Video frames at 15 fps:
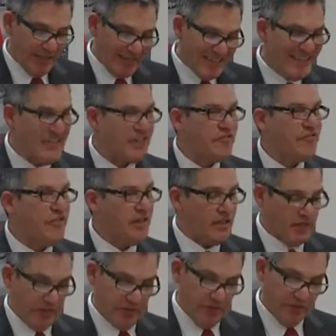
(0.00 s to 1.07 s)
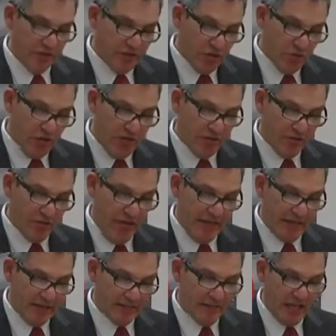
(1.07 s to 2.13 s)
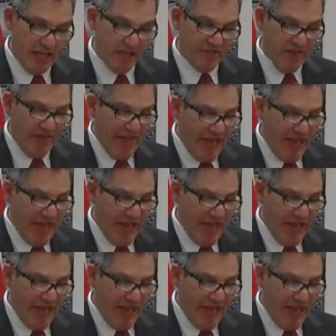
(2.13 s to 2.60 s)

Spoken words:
Nick Finley, the director, and his staff